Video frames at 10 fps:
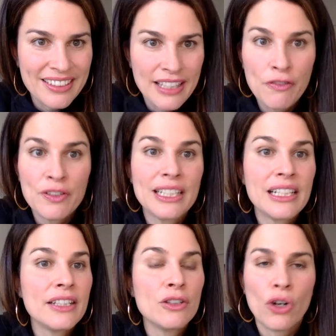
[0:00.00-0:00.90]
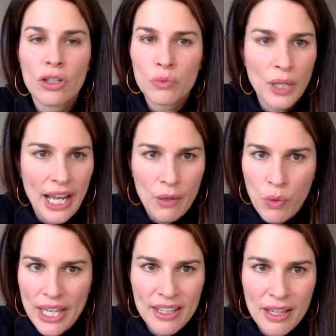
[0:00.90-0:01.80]
definitely not when I
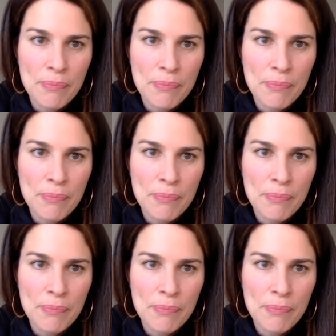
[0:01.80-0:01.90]
wake up